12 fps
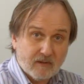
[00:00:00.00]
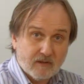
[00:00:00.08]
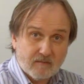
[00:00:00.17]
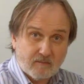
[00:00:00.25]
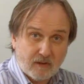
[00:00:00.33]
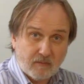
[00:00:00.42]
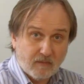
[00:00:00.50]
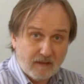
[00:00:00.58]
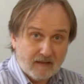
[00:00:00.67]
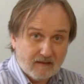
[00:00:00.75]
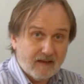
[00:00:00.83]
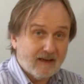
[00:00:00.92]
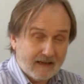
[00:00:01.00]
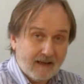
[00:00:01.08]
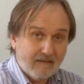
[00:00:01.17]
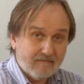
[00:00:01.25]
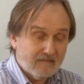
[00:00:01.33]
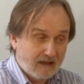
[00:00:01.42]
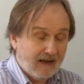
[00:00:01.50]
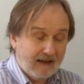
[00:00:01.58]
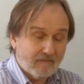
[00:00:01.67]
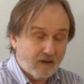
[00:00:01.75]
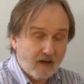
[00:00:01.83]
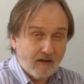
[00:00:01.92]
but probably, and again, I
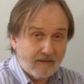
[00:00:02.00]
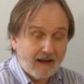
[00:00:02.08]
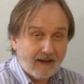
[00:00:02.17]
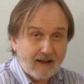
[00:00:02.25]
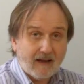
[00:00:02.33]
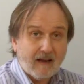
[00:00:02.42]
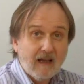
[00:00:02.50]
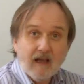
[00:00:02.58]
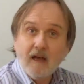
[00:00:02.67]
haven't heard that yet,